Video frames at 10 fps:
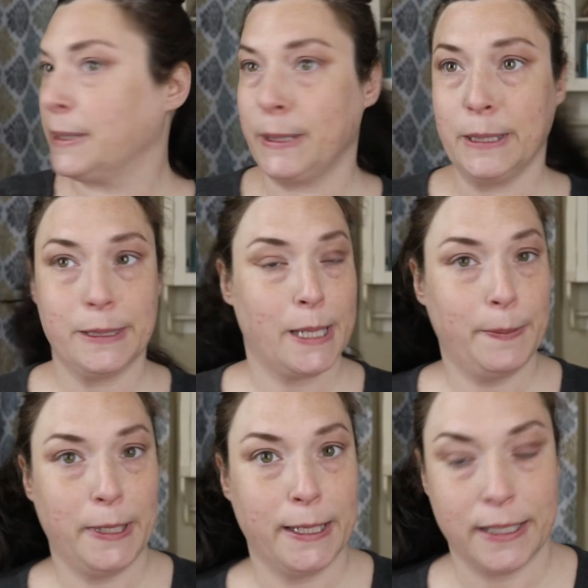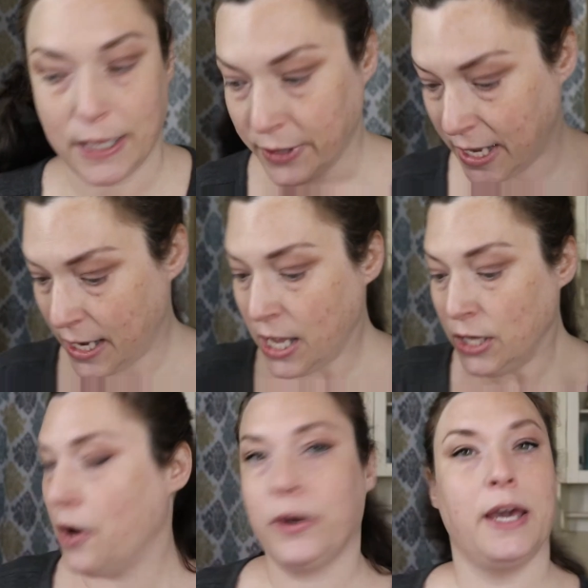I'm liking that. Okay,
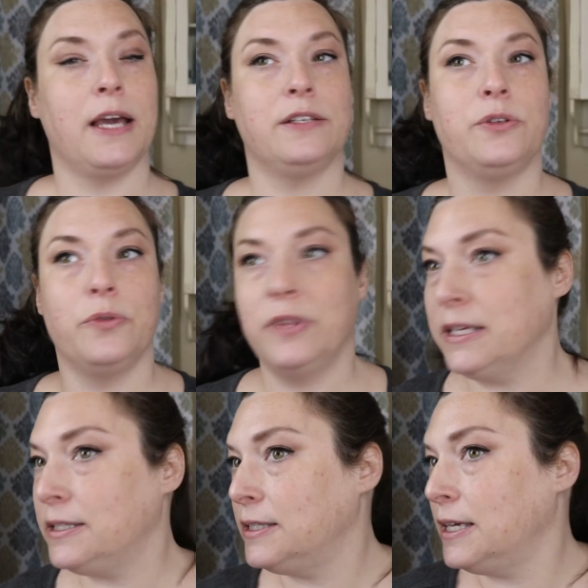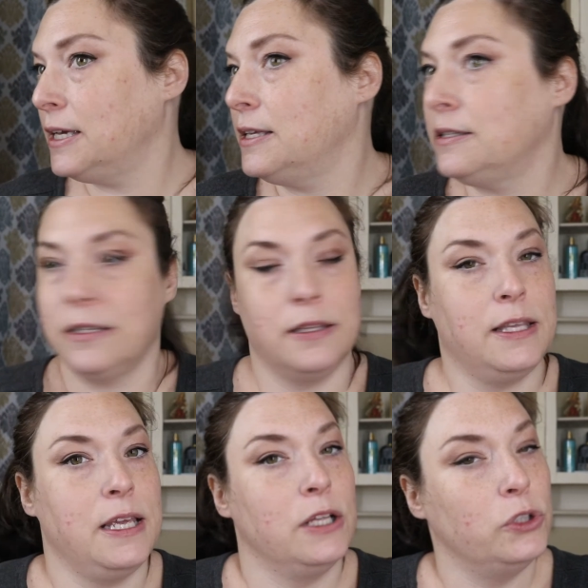guys, so this is
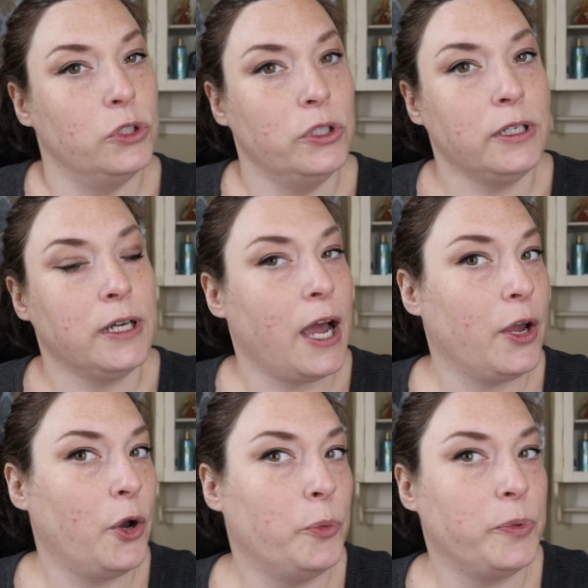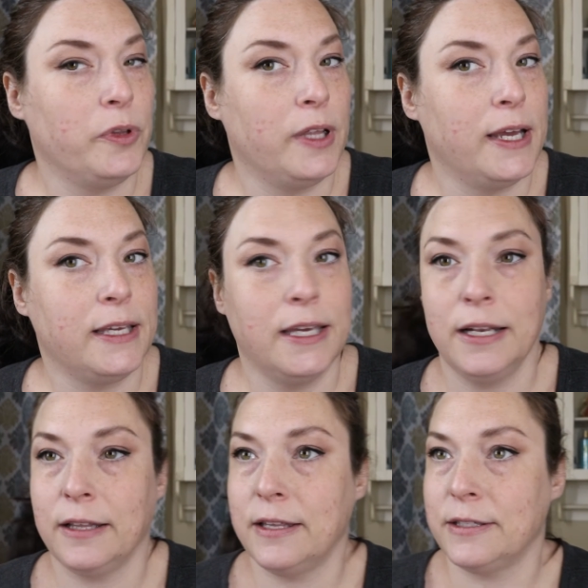the look. I hope you like
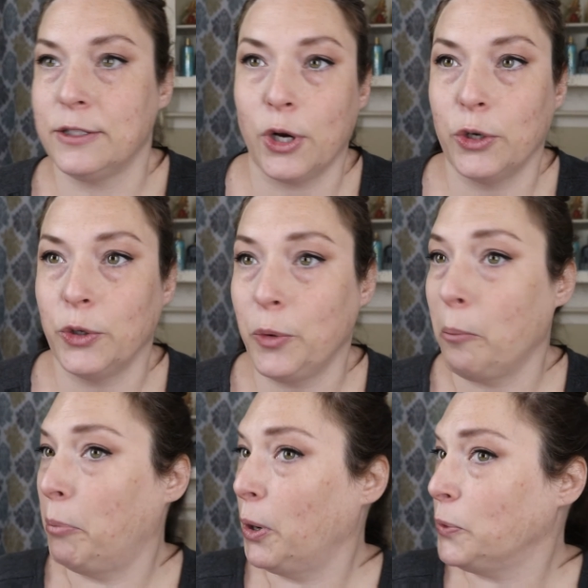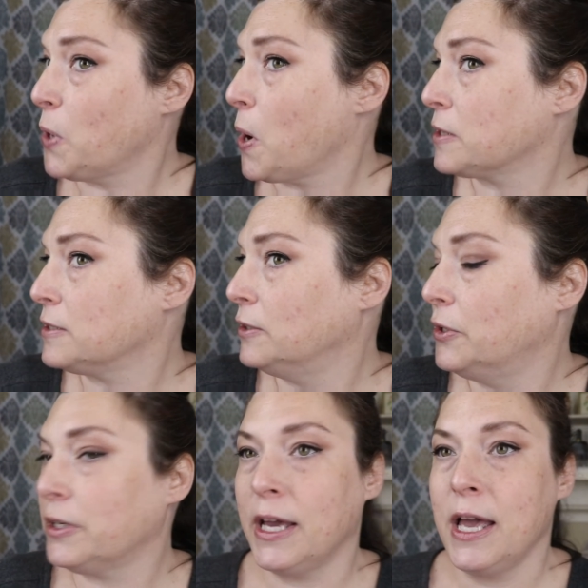it. This is our new Botox
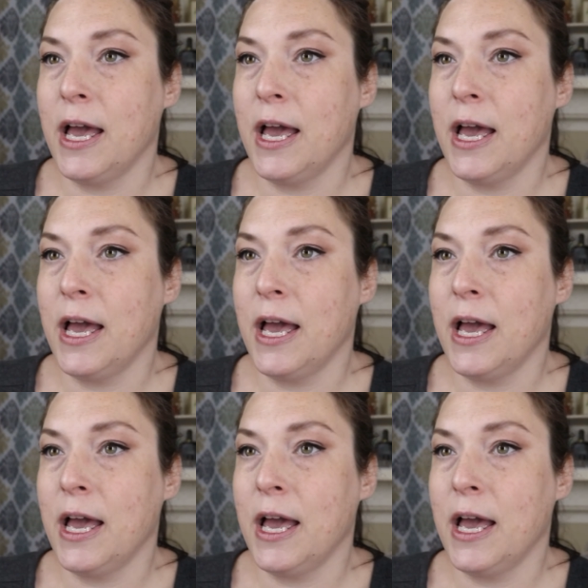look.